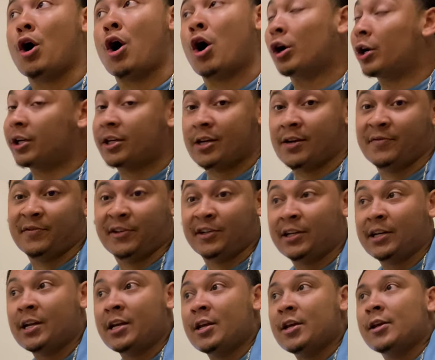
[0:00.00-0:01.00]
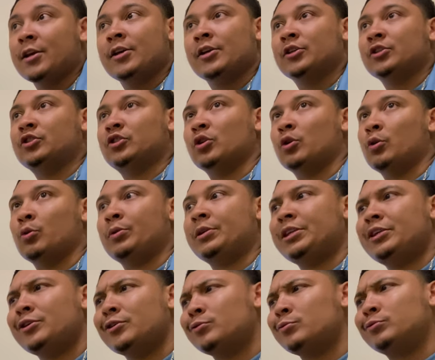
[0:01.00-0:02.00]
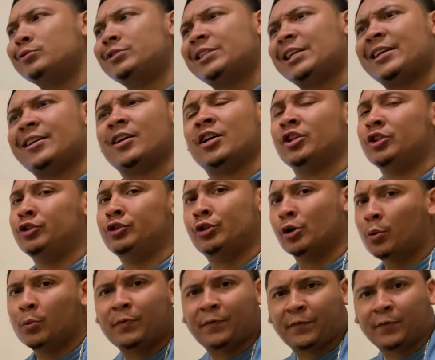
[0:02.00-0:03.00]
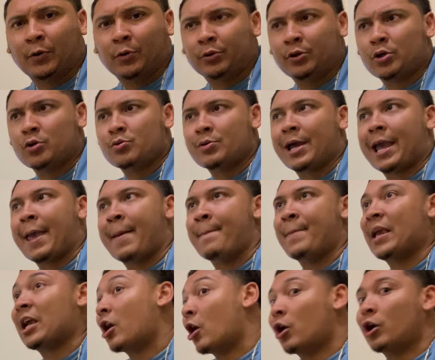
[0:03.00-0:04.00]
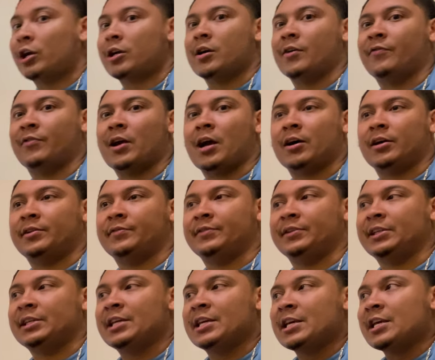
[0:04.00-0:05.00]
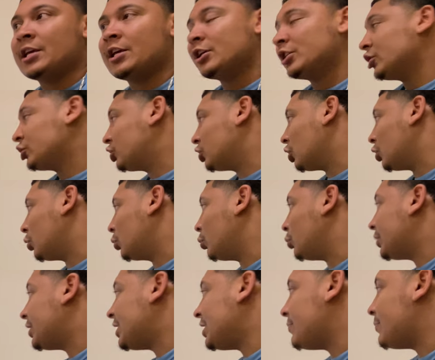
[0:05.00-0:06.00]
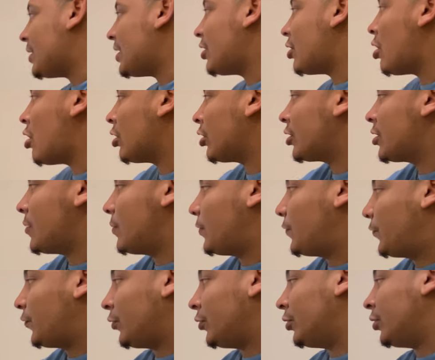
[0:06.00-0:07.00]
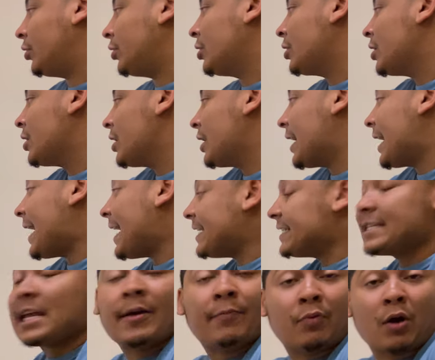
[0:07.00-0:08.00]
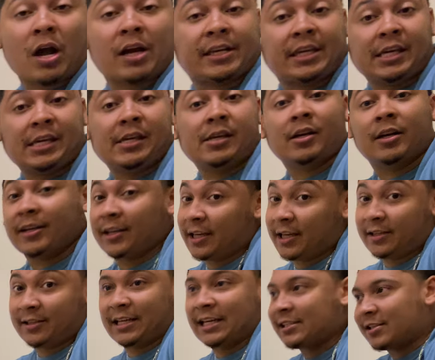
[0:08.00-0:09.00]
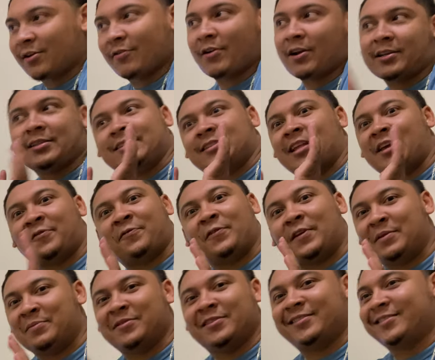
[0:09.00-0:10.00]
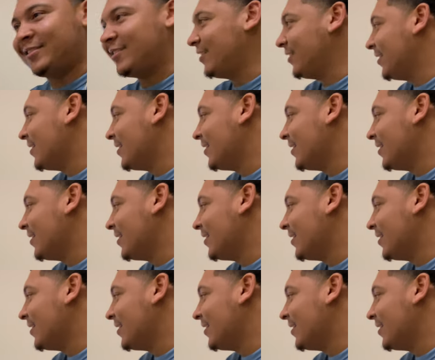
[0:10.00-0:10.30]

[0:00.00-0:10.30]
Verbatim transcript: art cover. So he'll take a dope photo and make an art cover out of it. So he made an art cover for ASAP Rocky. Again, ASAP Rocky's like famous.